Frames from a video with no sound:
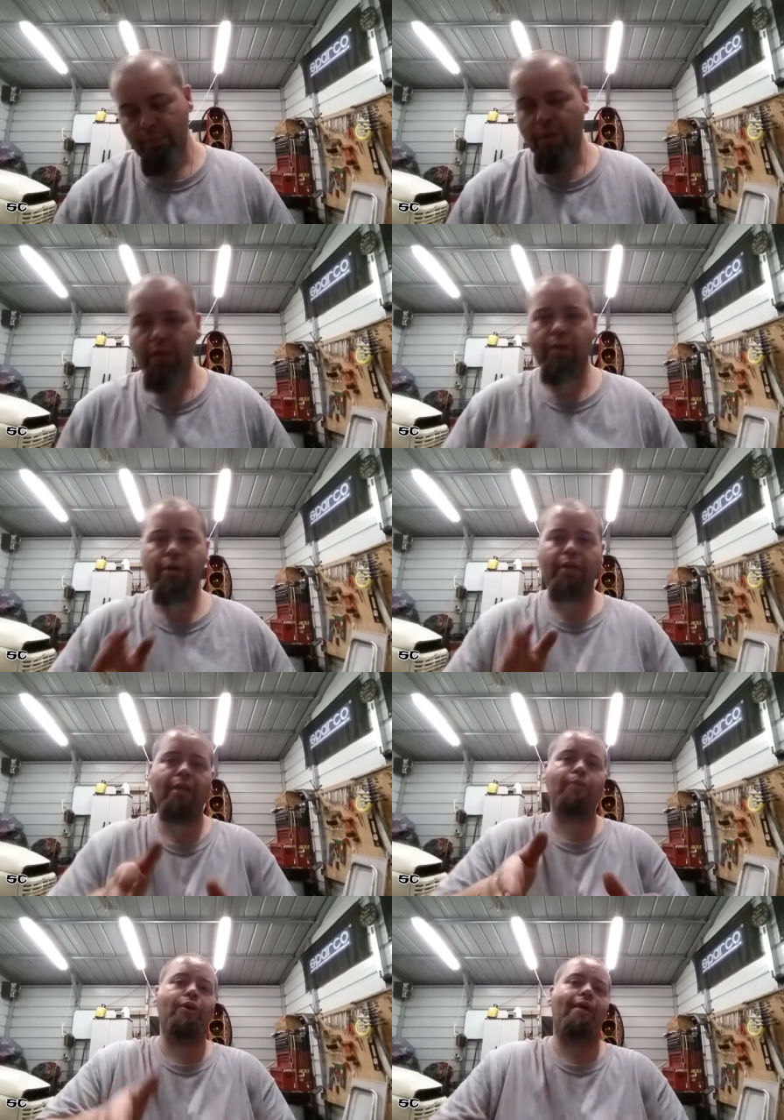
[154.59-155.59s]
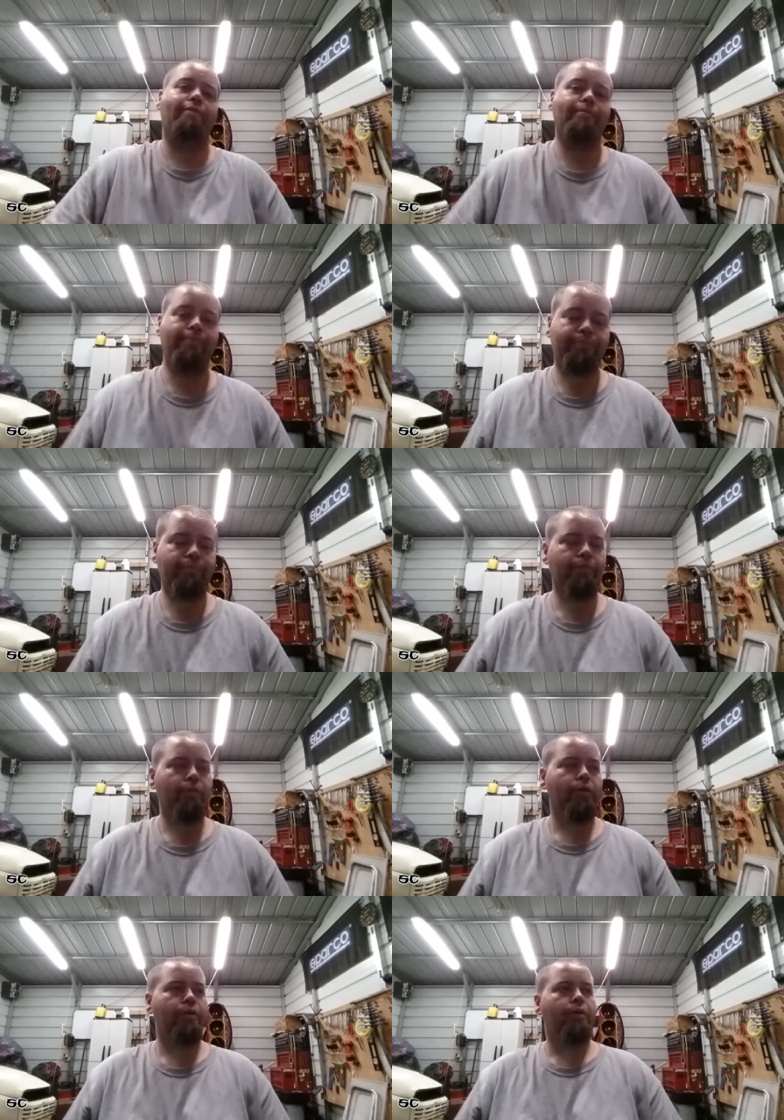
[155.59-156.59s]
and I keep driving.
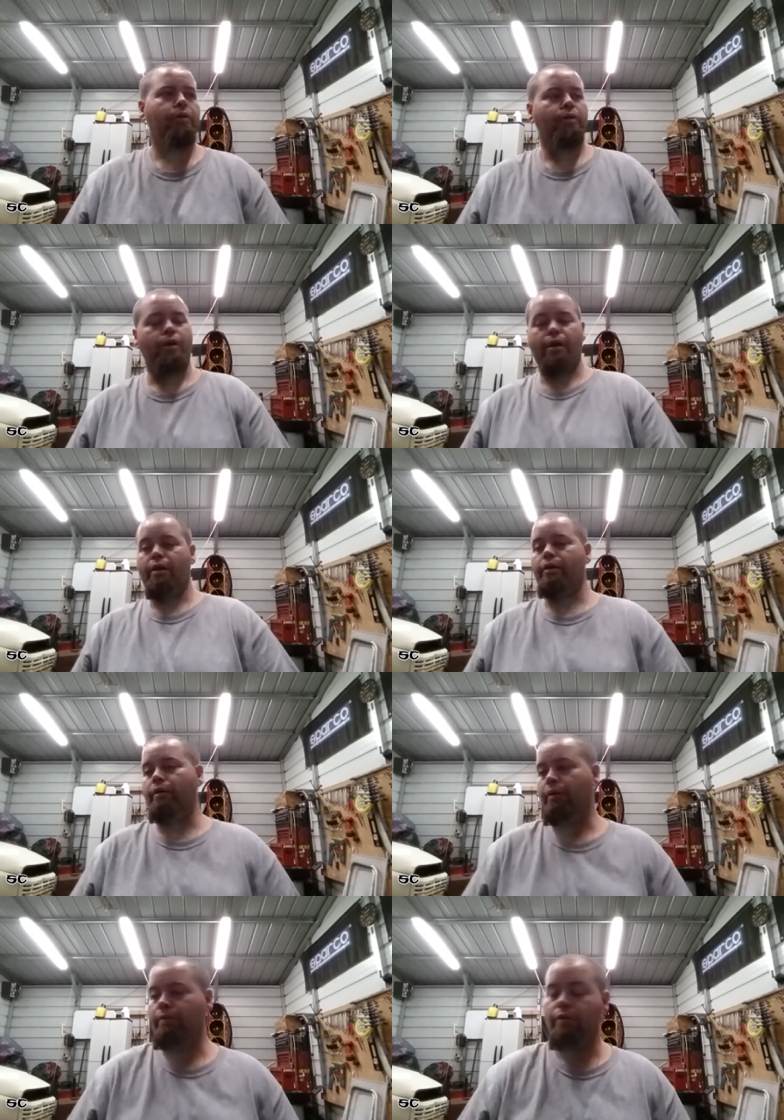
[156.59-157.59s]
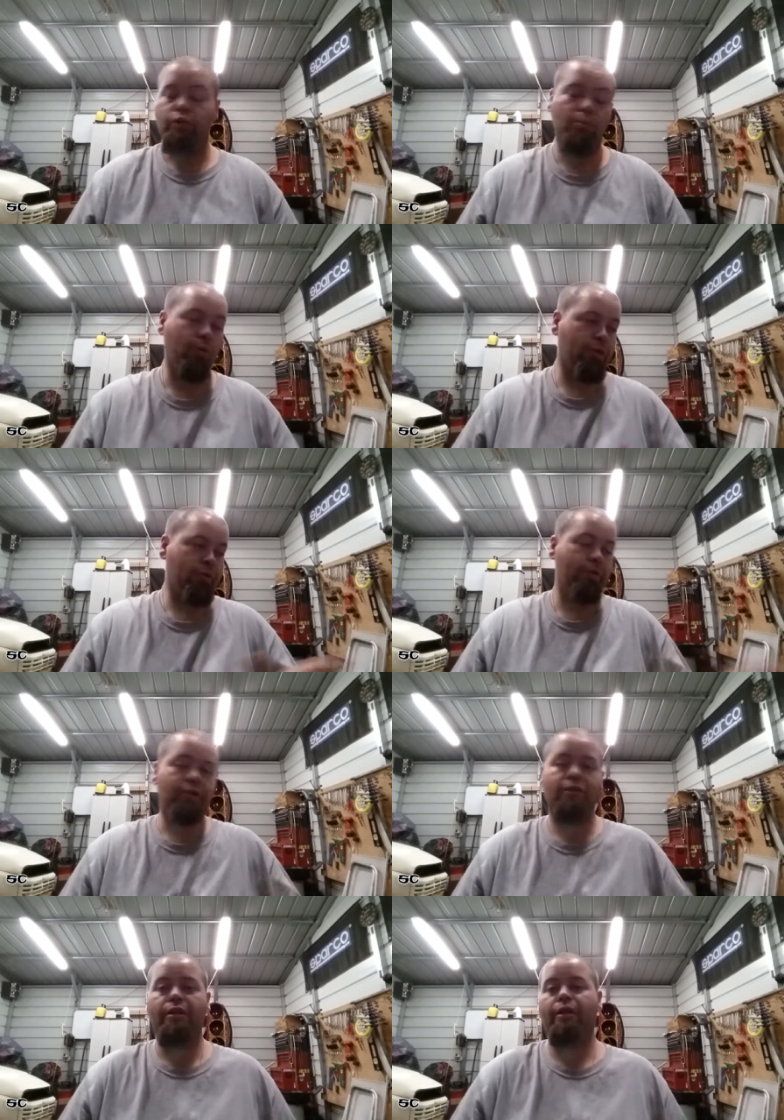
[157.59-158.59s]
And uh, there's more
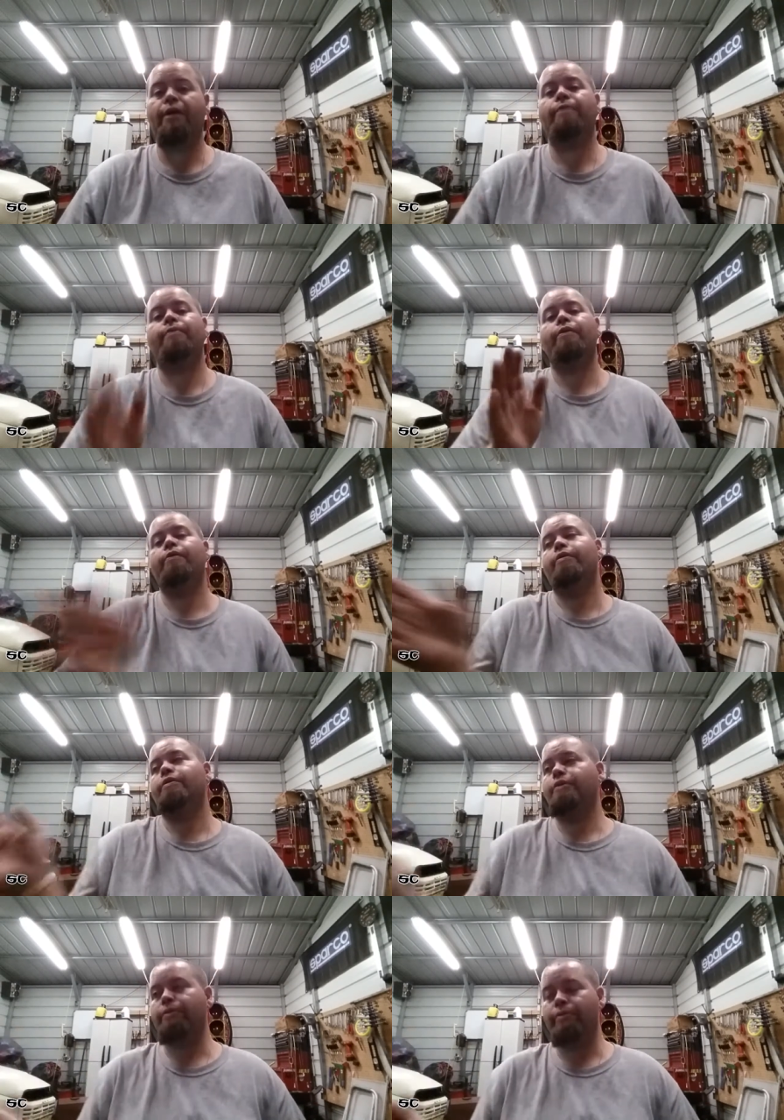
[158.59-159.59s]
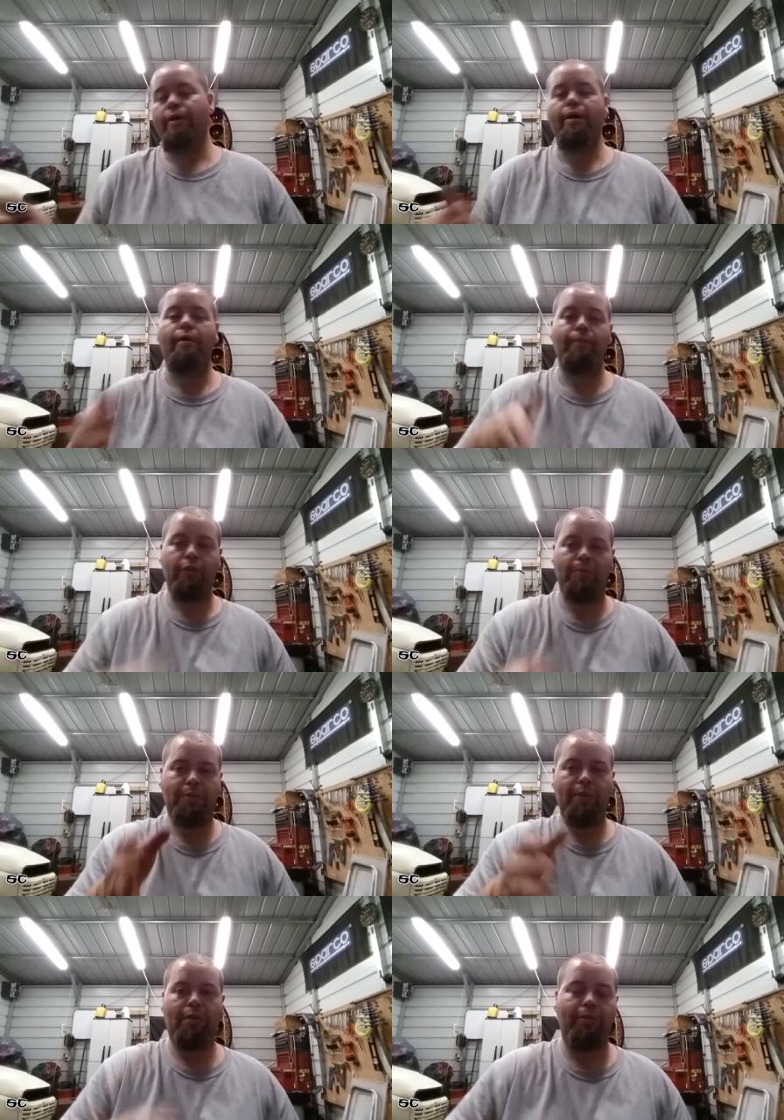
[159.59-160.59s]
streets to the left than there is to the right on this
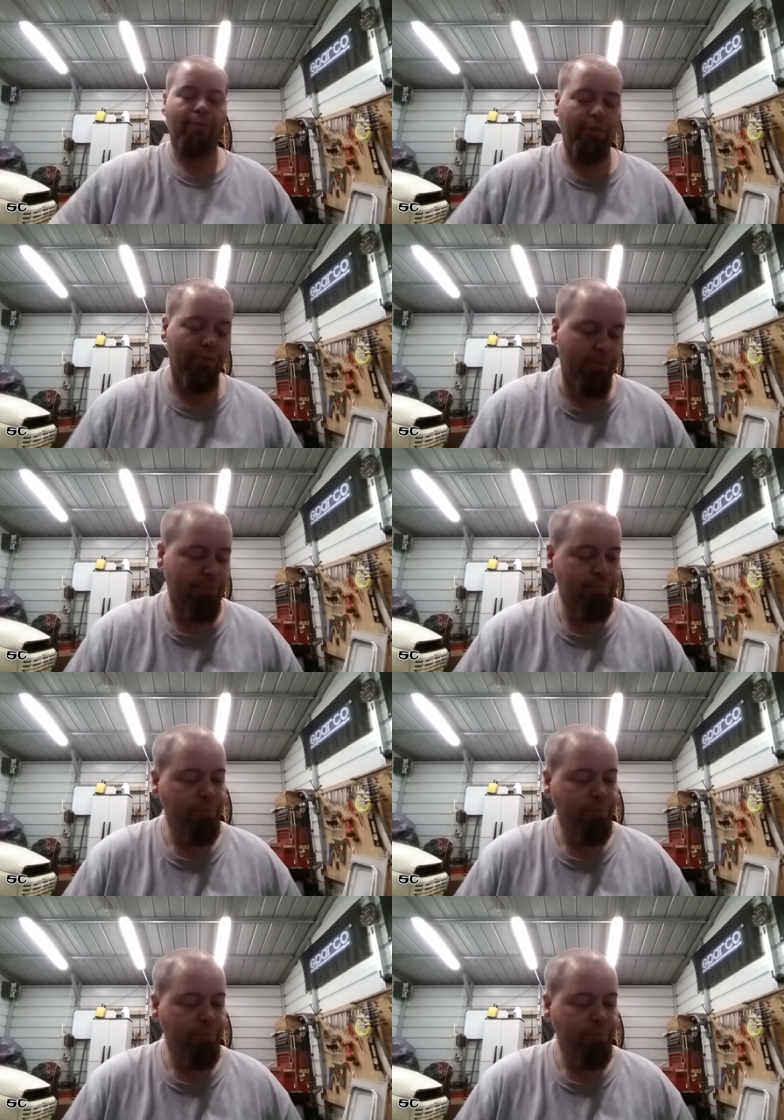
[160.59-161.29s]
particular road.